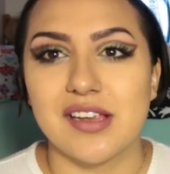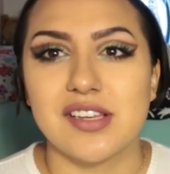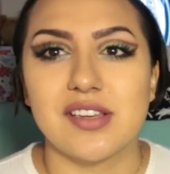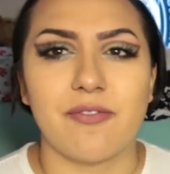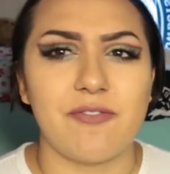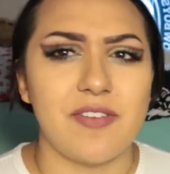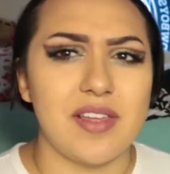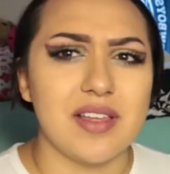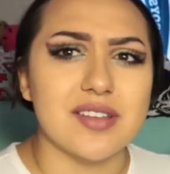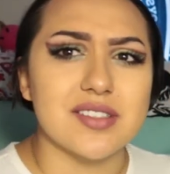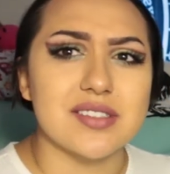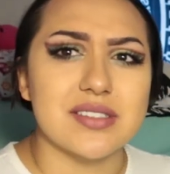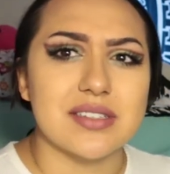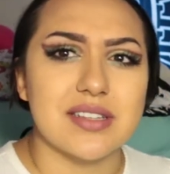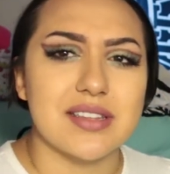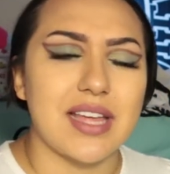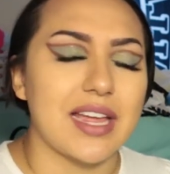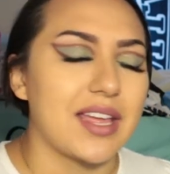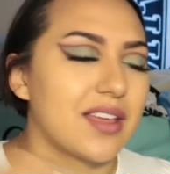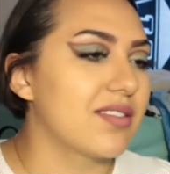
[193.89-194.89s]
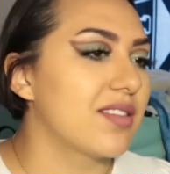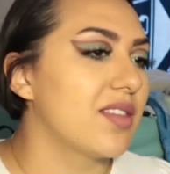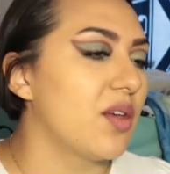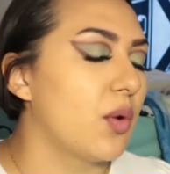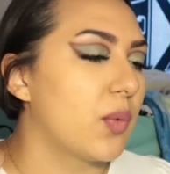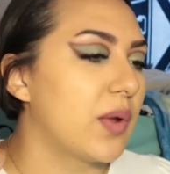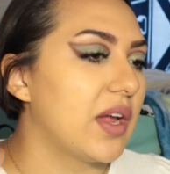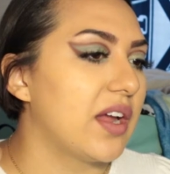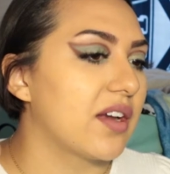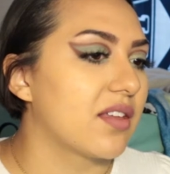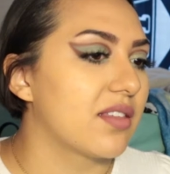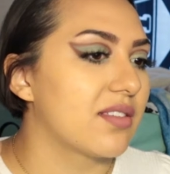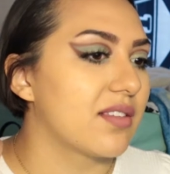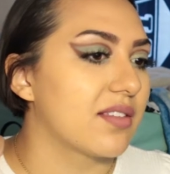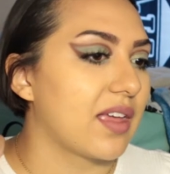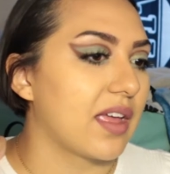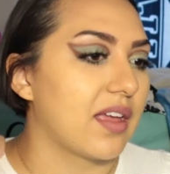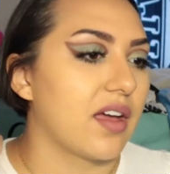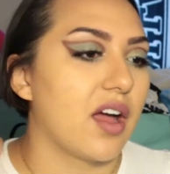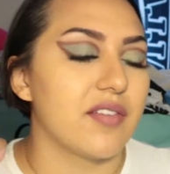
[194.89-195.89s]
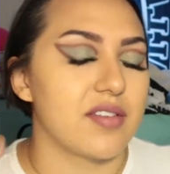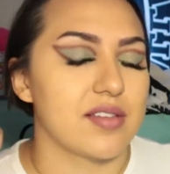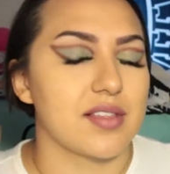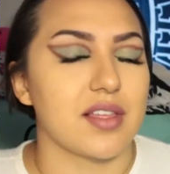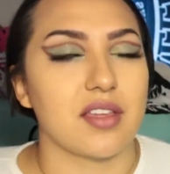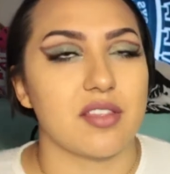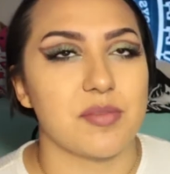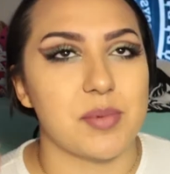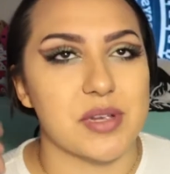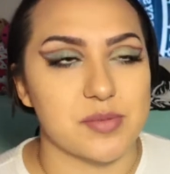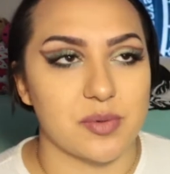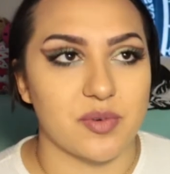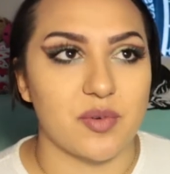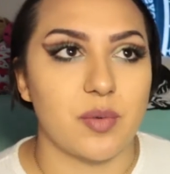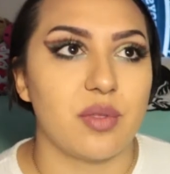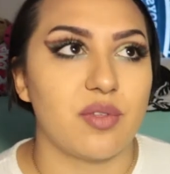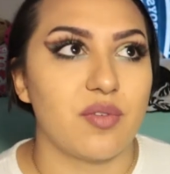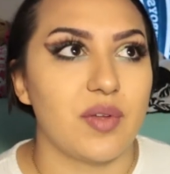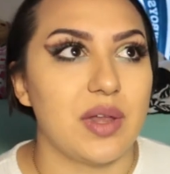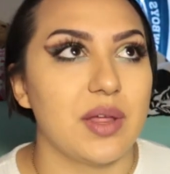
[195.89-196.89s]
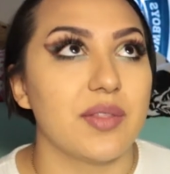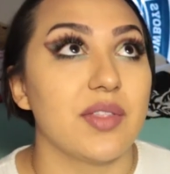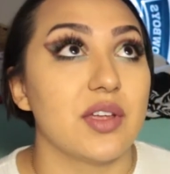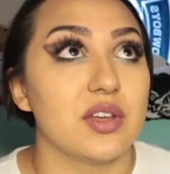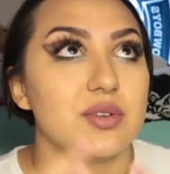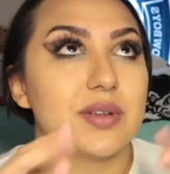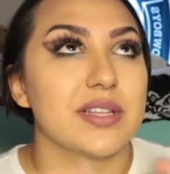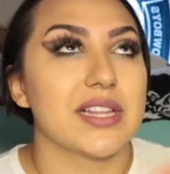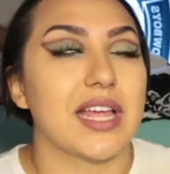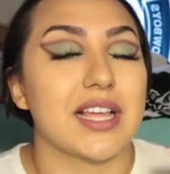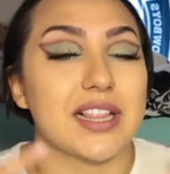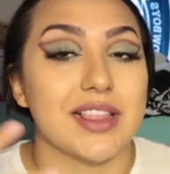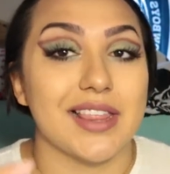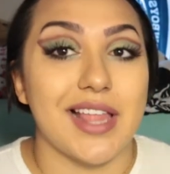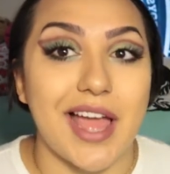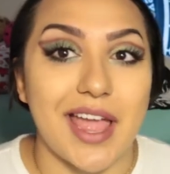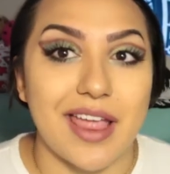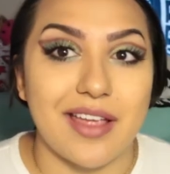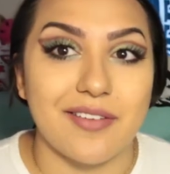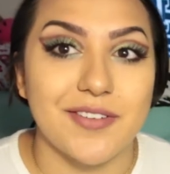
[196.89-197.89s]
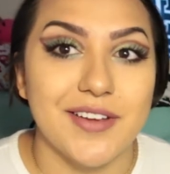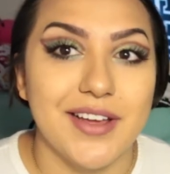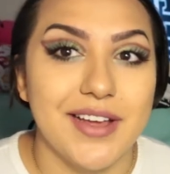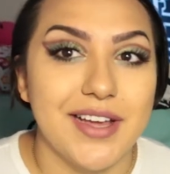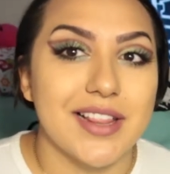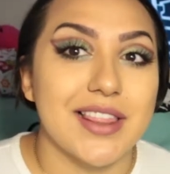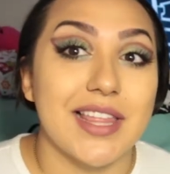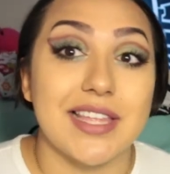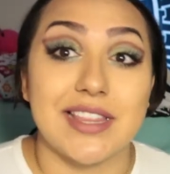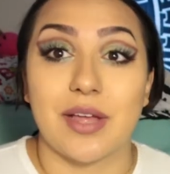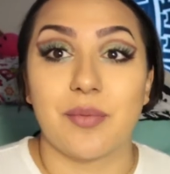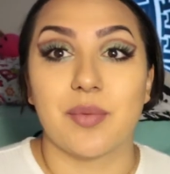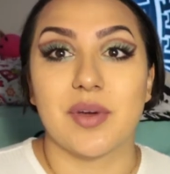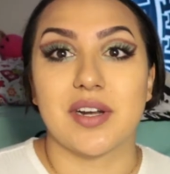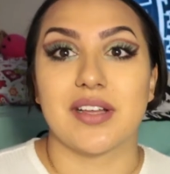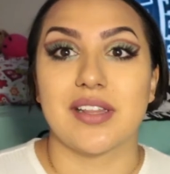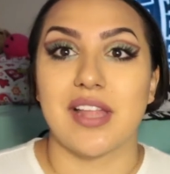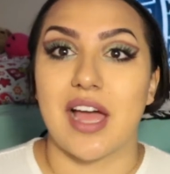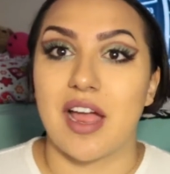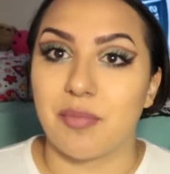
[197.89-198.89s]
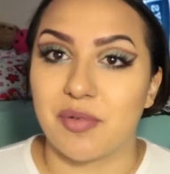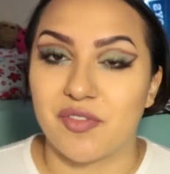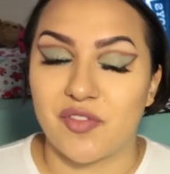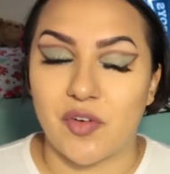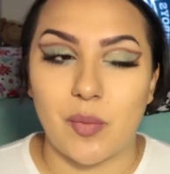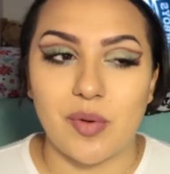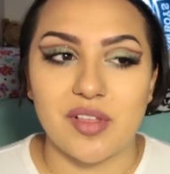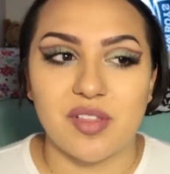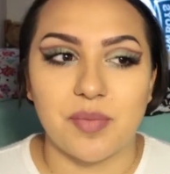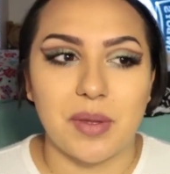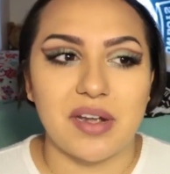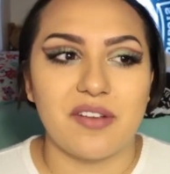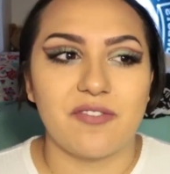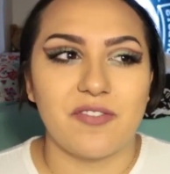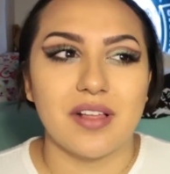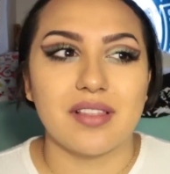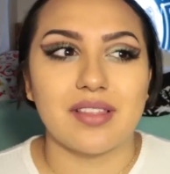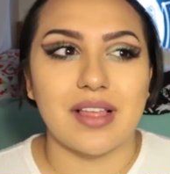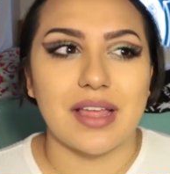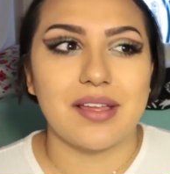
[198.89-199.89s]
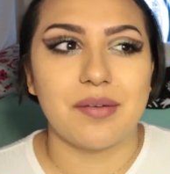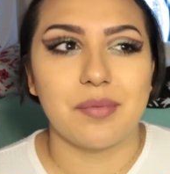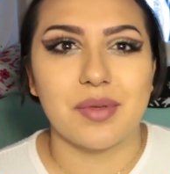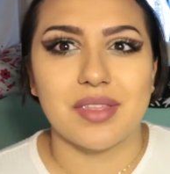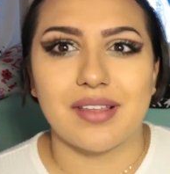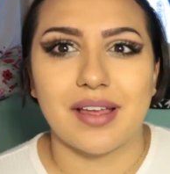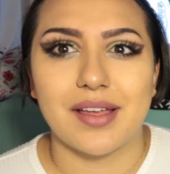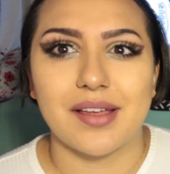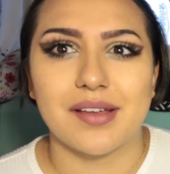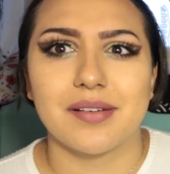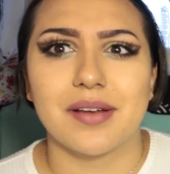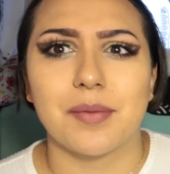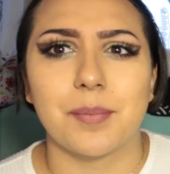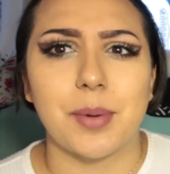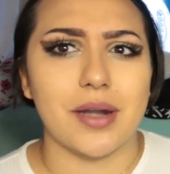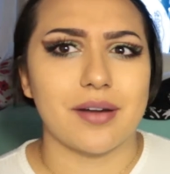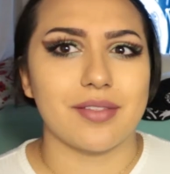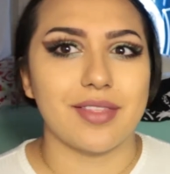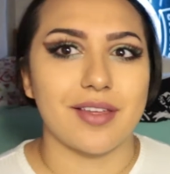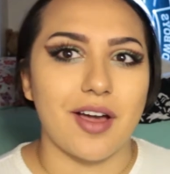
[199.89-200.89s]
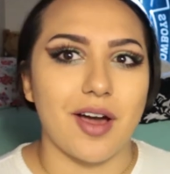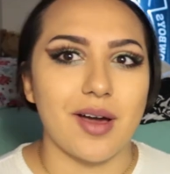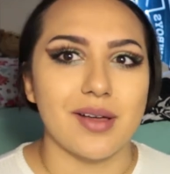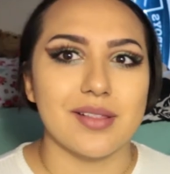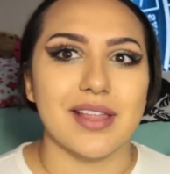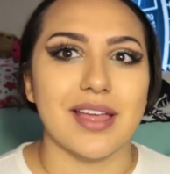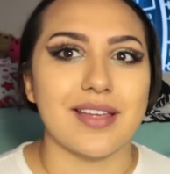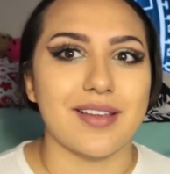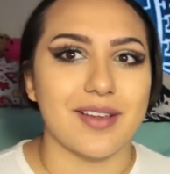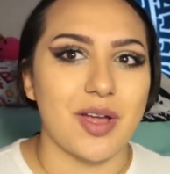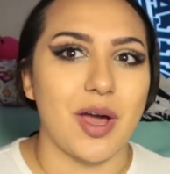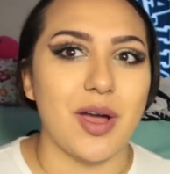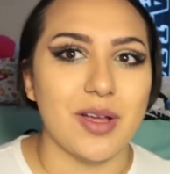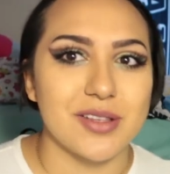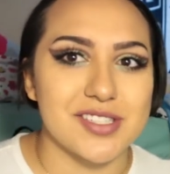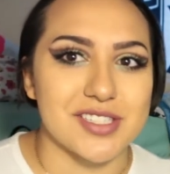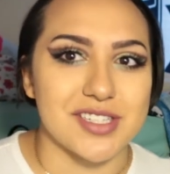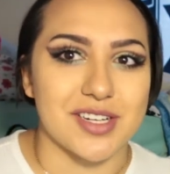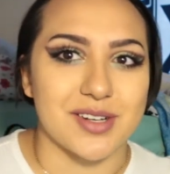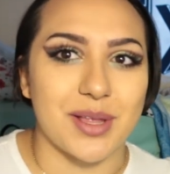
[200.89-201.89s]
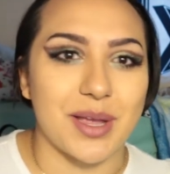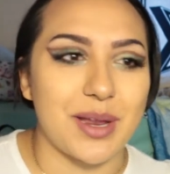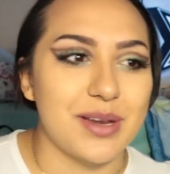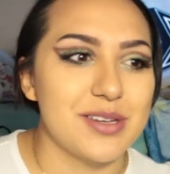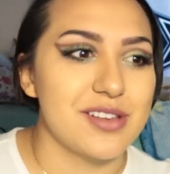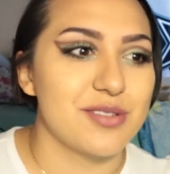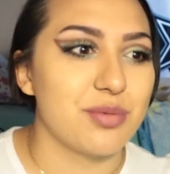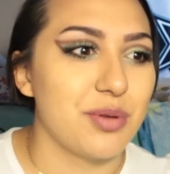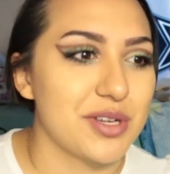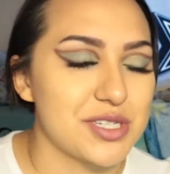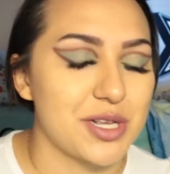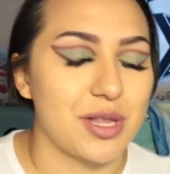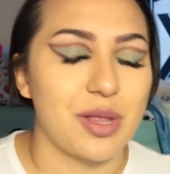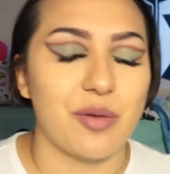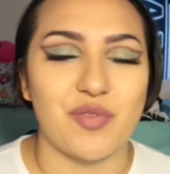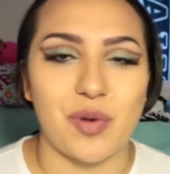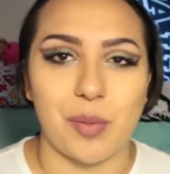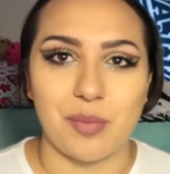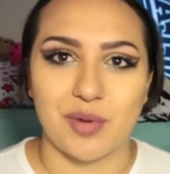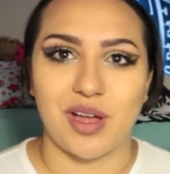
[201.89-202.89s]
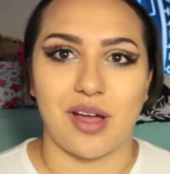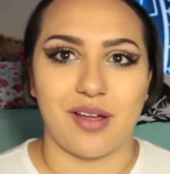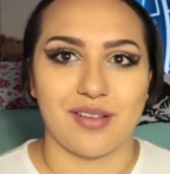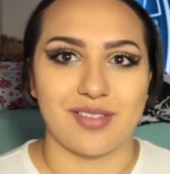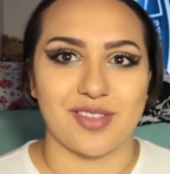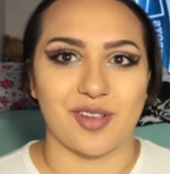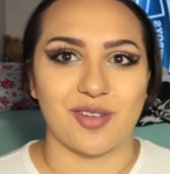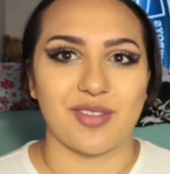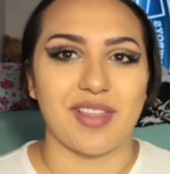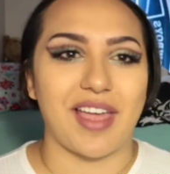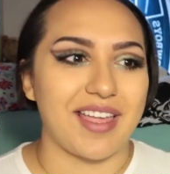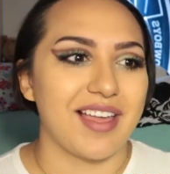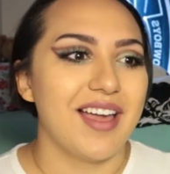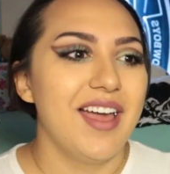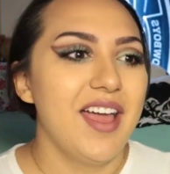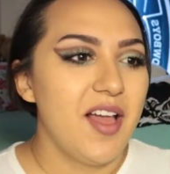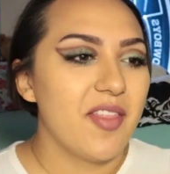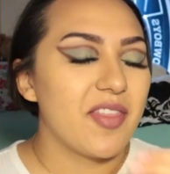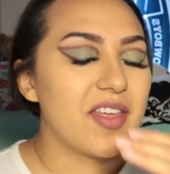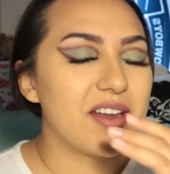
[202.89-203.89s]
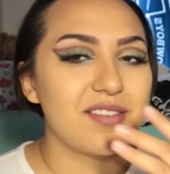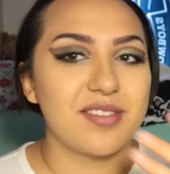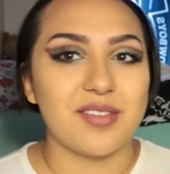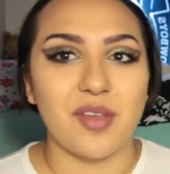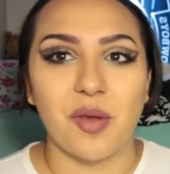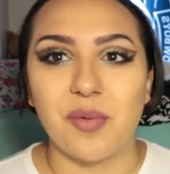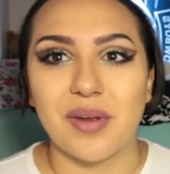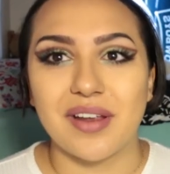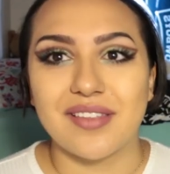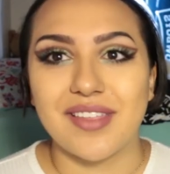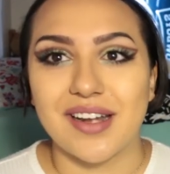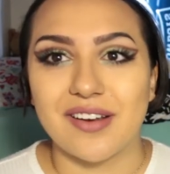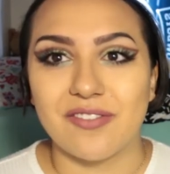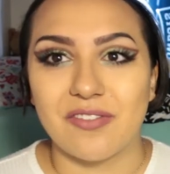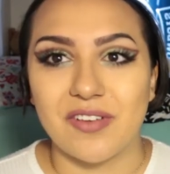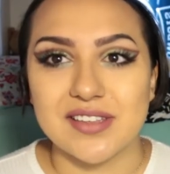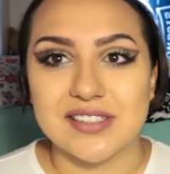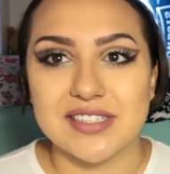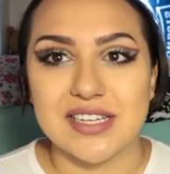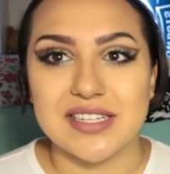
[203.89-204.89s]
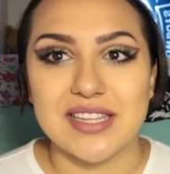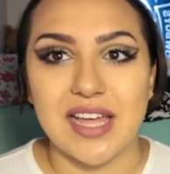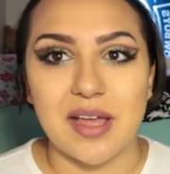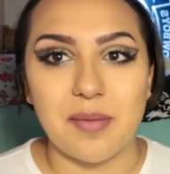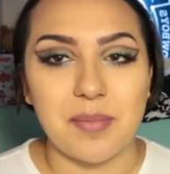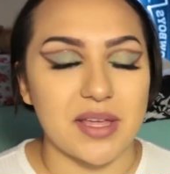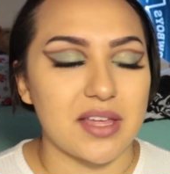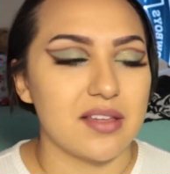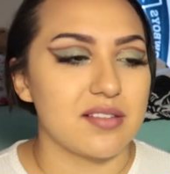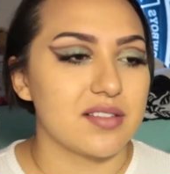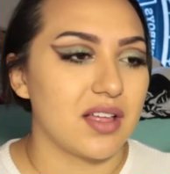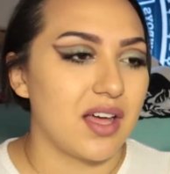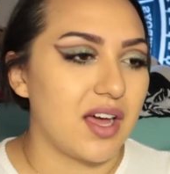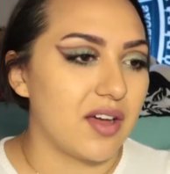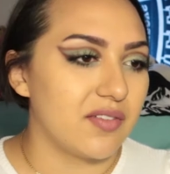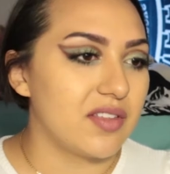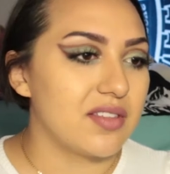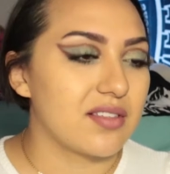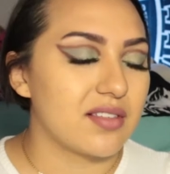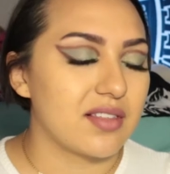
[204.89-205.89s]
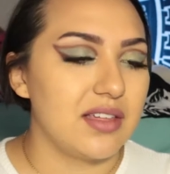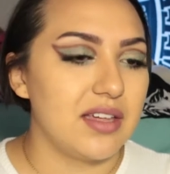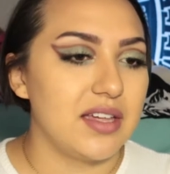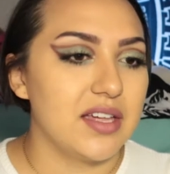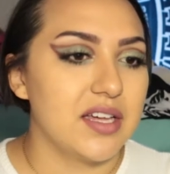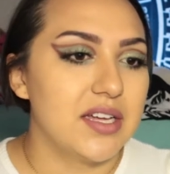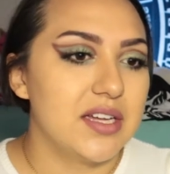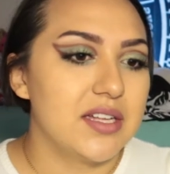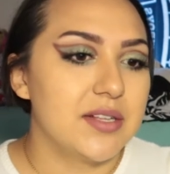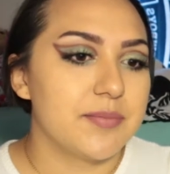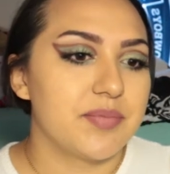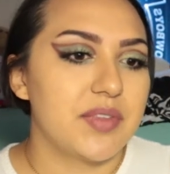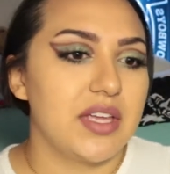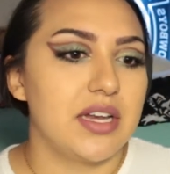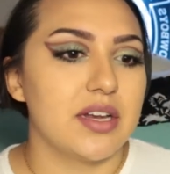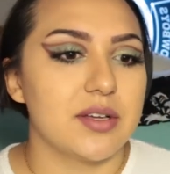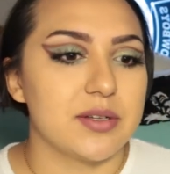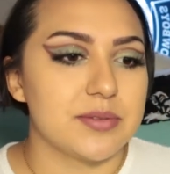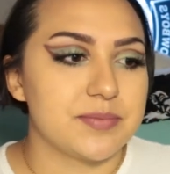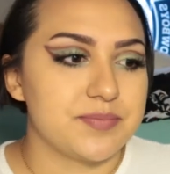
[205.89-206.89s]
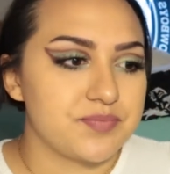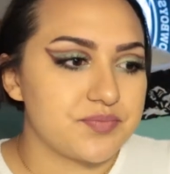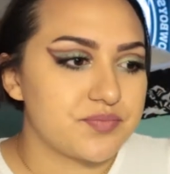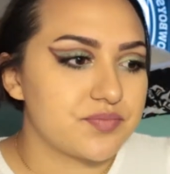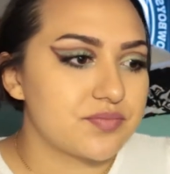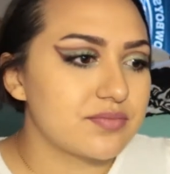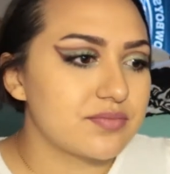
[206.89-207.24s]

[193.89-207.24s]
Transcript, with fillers: It feels like, it's so weird because it's like obviously like a special performance video and they're doing like live, like they would a live performance, but it feels like it was like part of a con like a concert. Like I just watched a clip from a concert. Like that is so weird that it feels like that because obviously, you know,